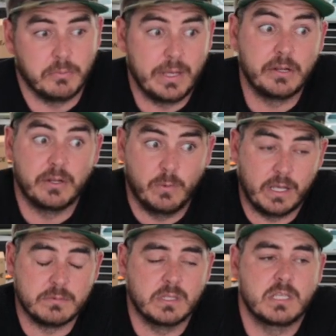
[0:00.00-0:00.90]
They're better than
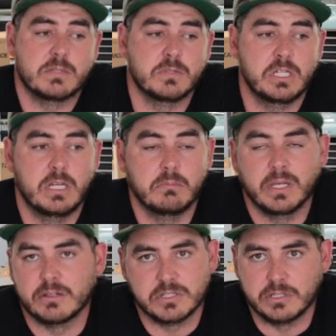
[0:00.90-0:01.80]
what comes with this machine,
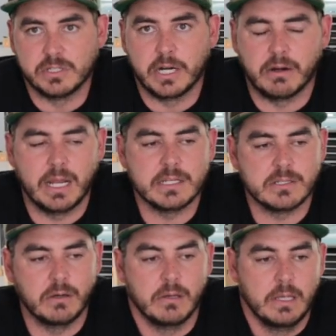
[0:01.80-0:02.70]
but they're still not great.
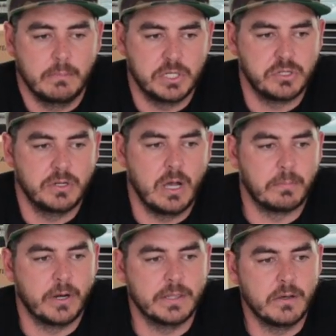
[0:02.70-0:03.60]
So make sure you
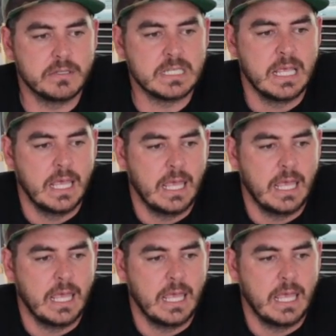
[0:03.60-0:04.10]
upgrade those.